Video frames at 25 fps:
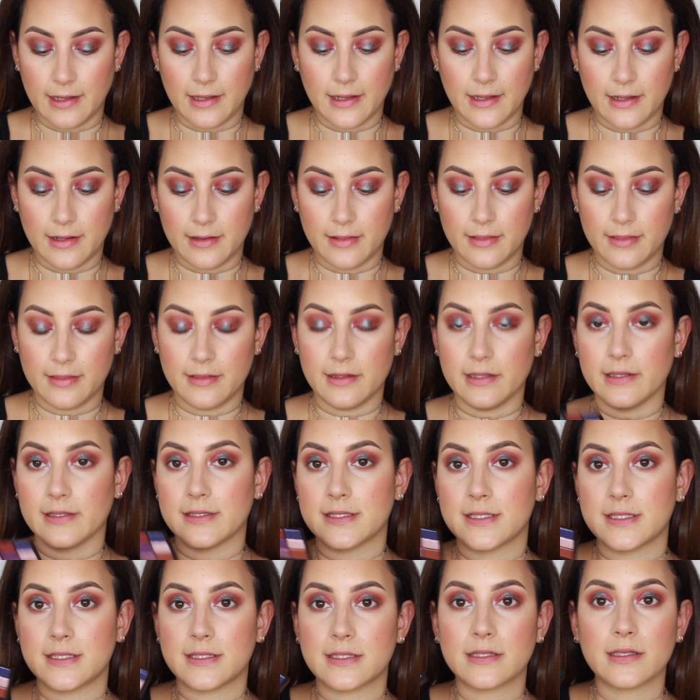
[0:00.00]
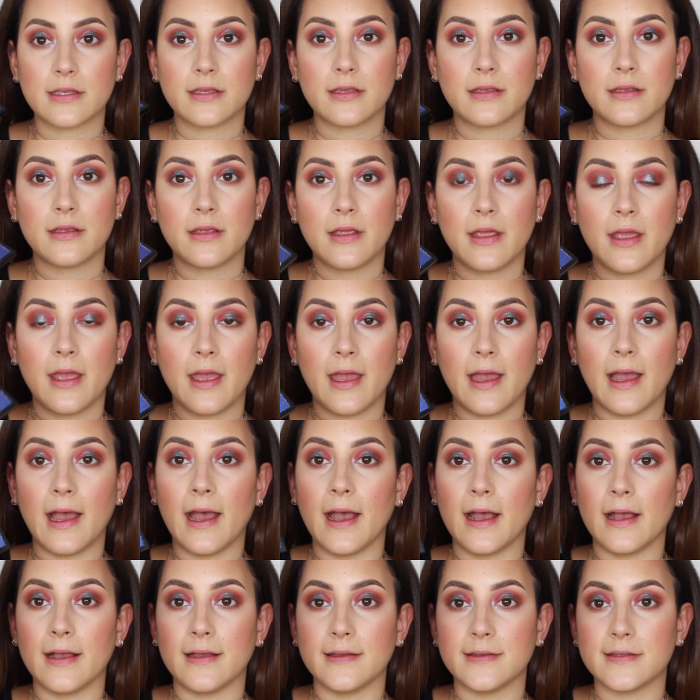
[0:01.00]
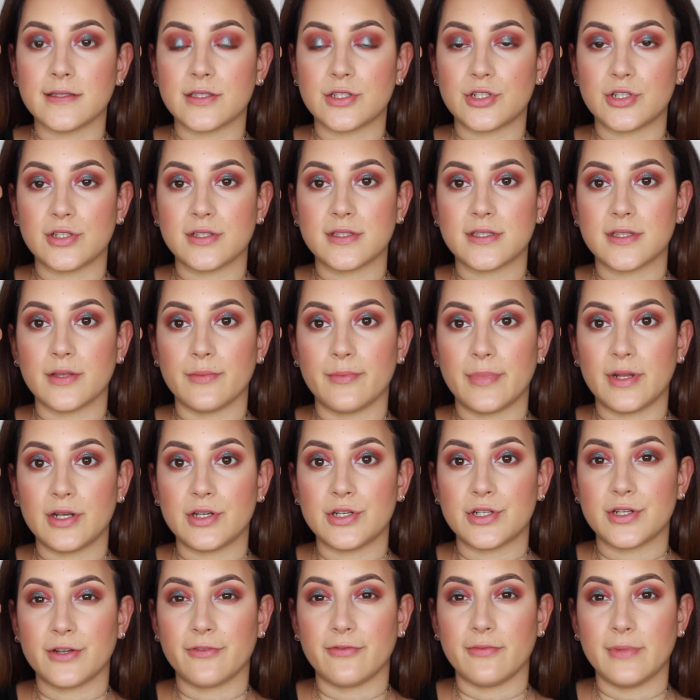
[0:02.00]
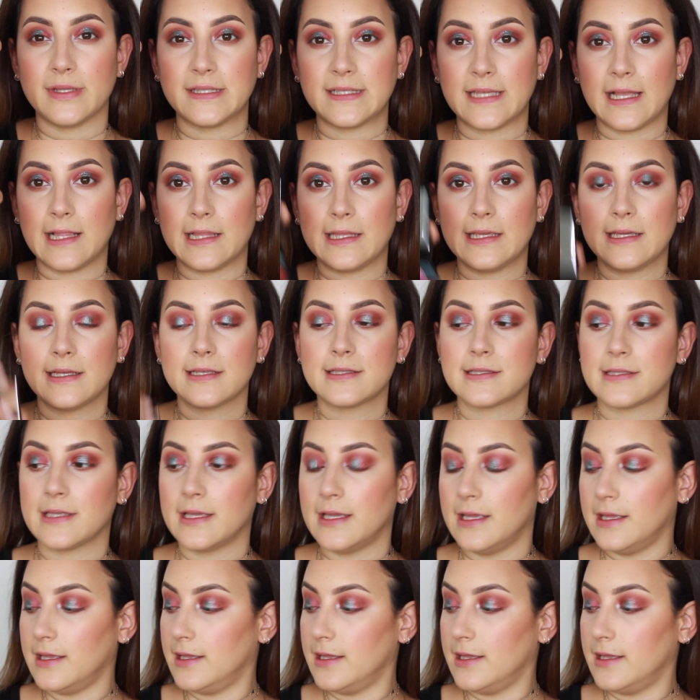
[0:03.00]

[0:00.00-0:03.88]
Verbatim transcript: And this has just a bunch of metallics